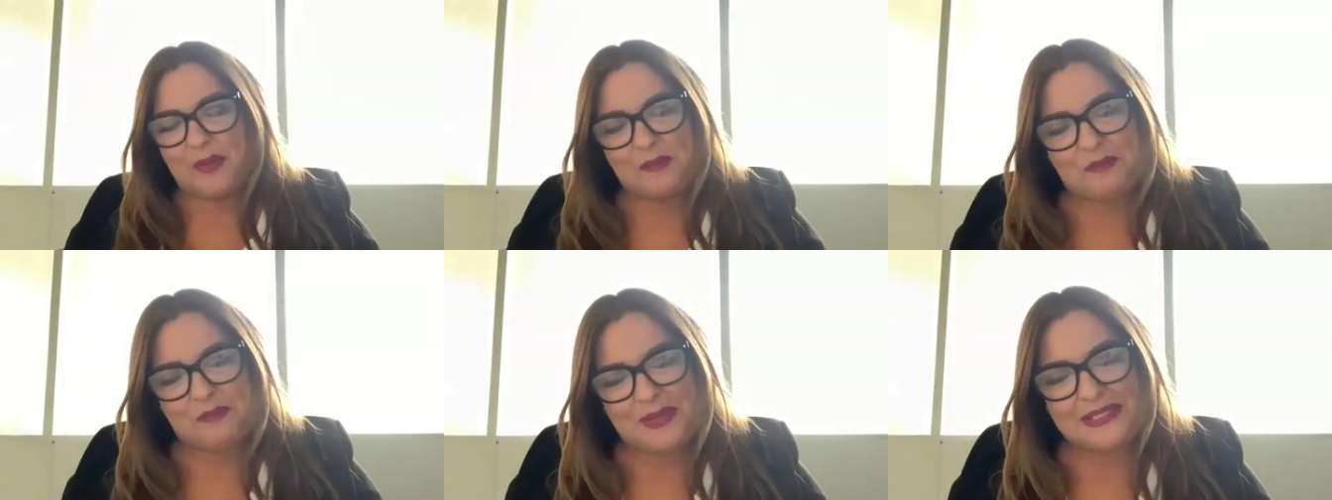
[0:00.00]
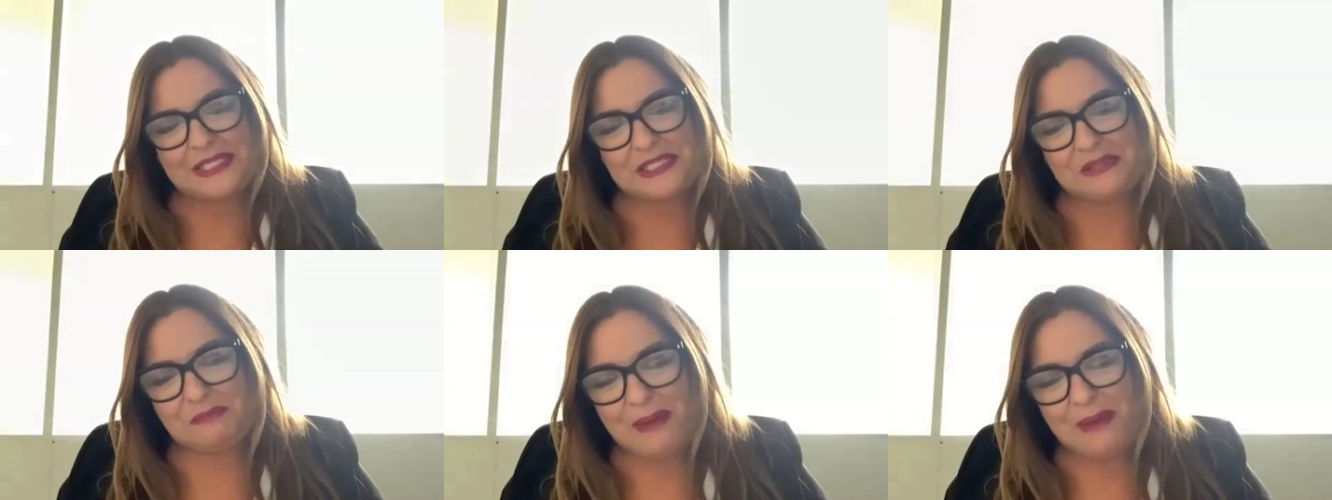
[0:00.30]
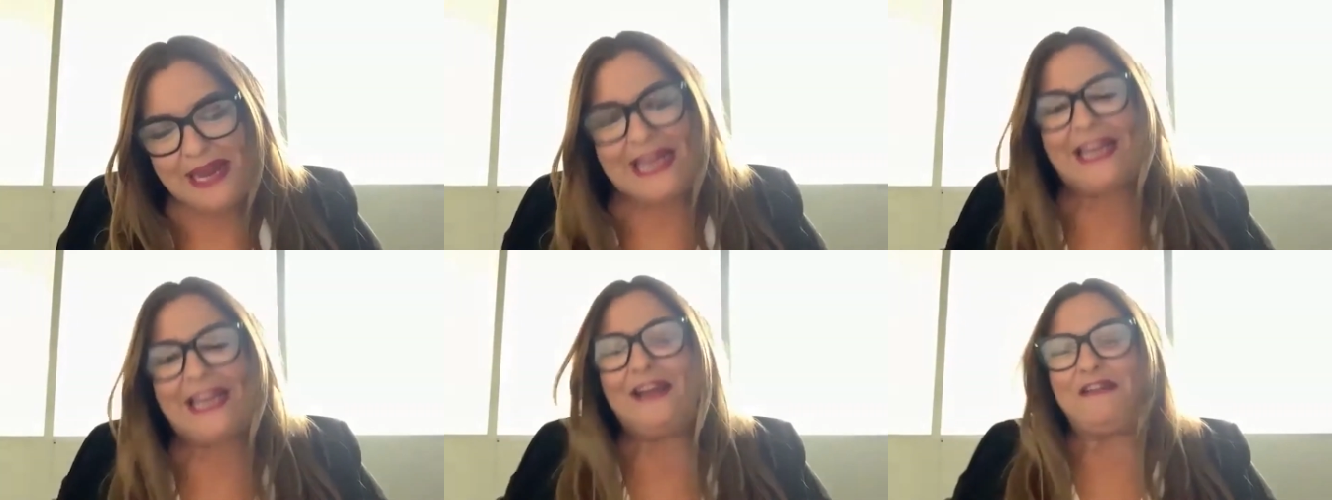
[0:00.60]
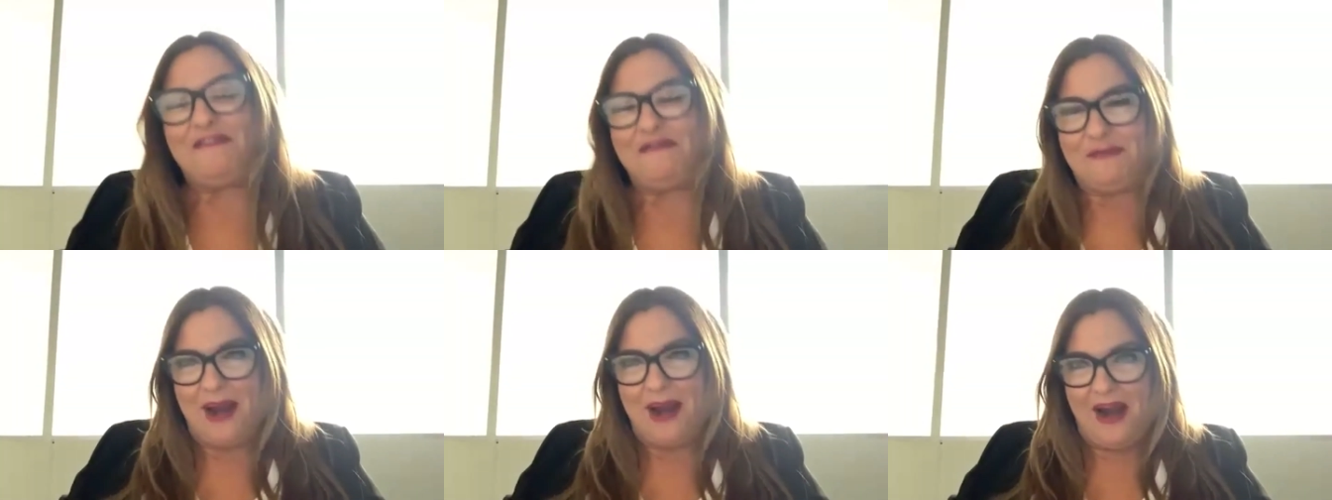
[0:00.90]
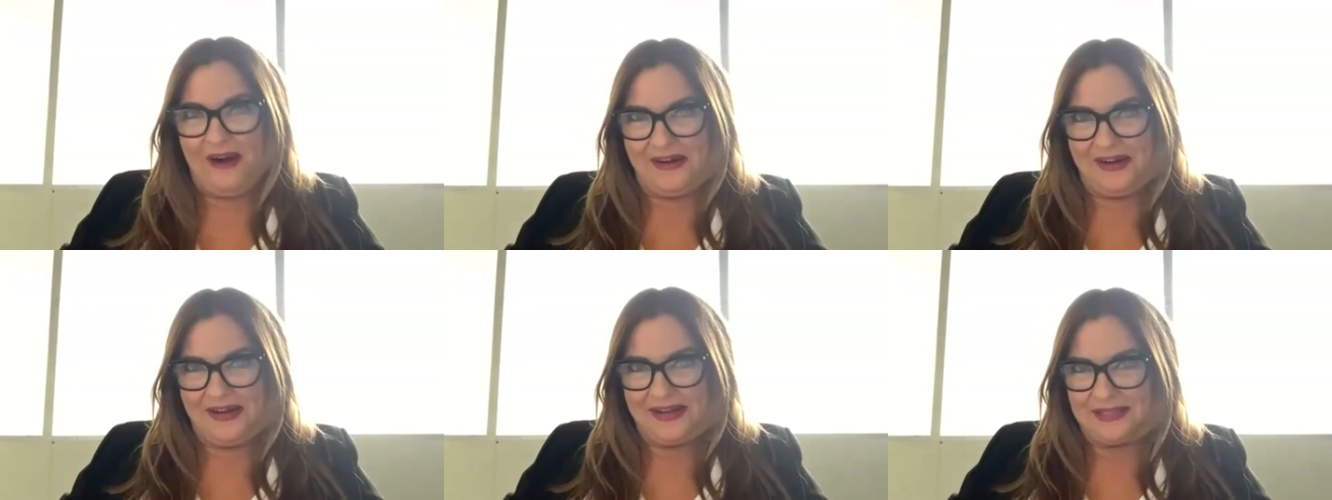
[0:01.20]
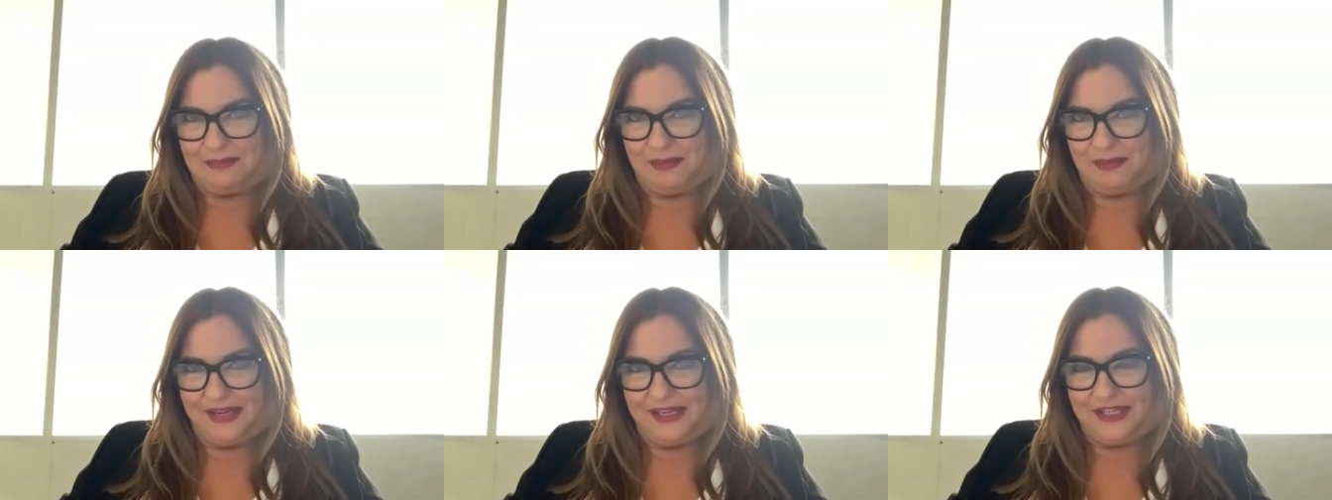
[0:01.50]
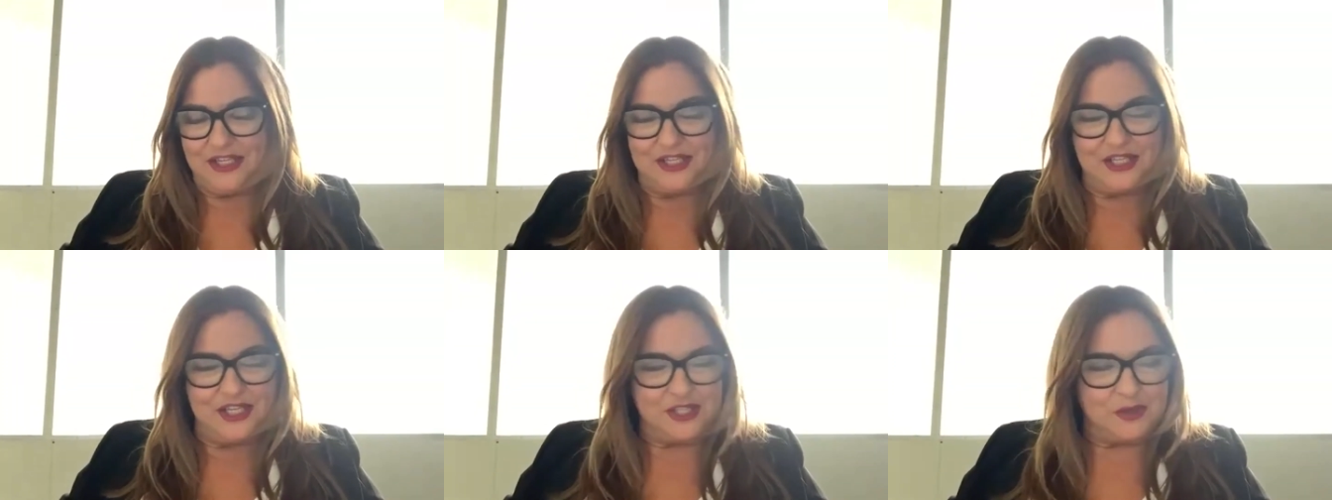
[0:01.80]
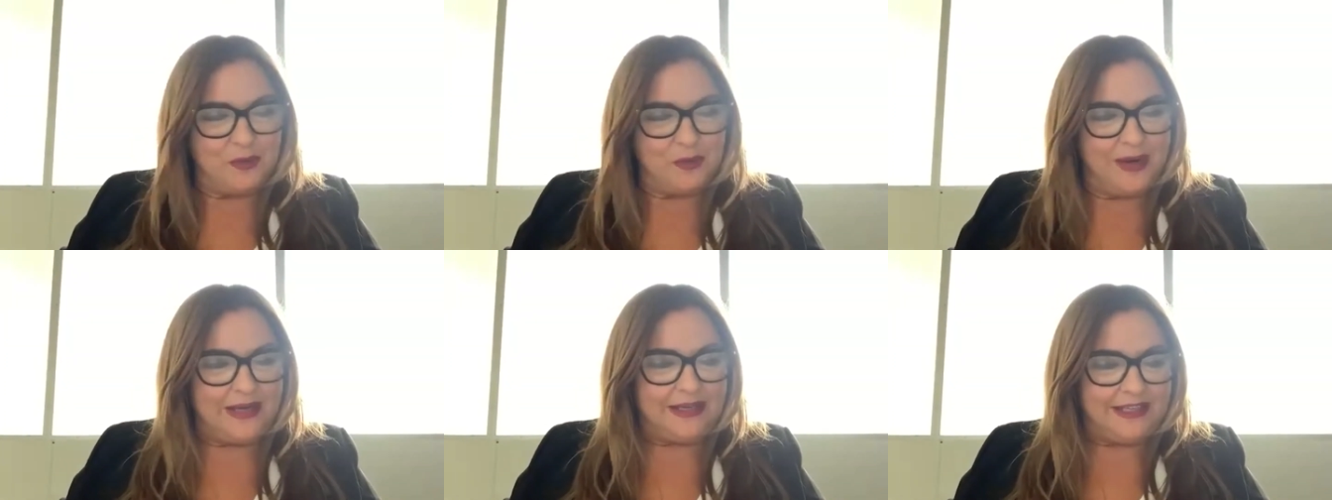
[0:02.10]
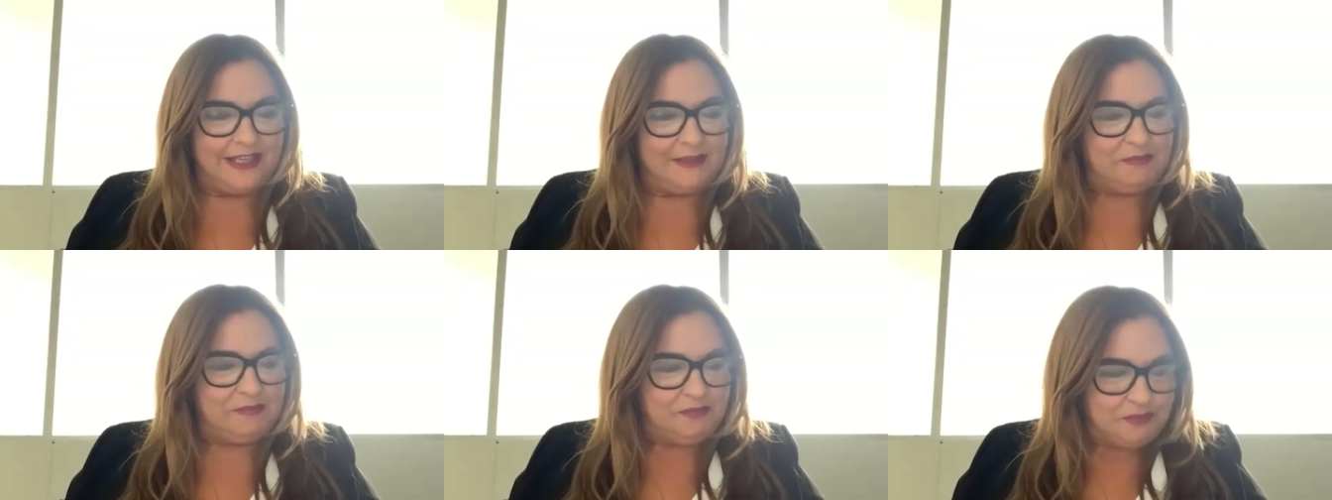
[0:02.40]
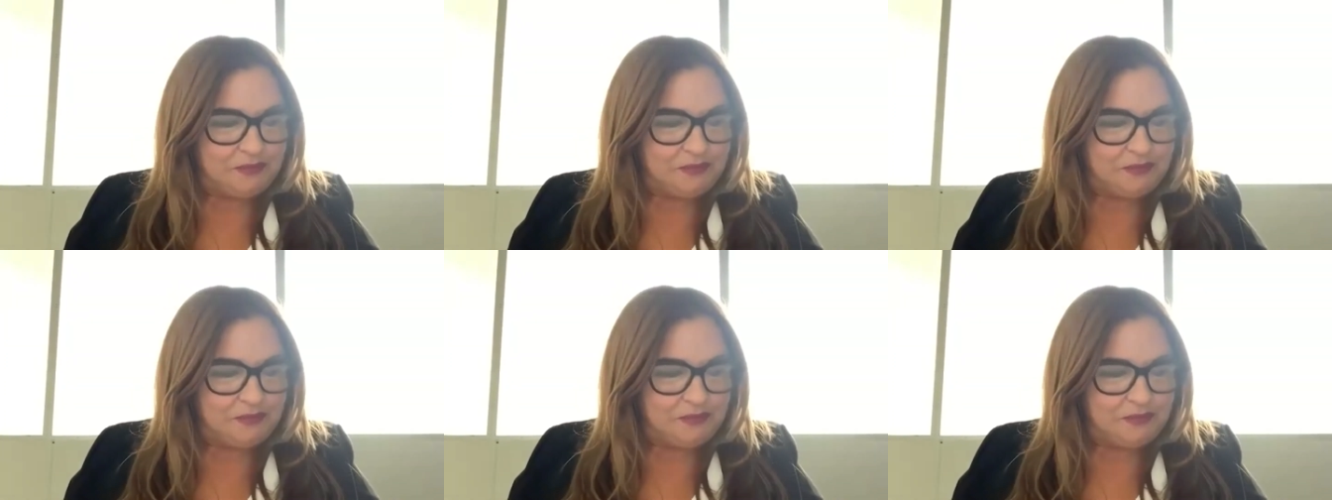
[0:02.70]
but speaking of paradise beach just quickly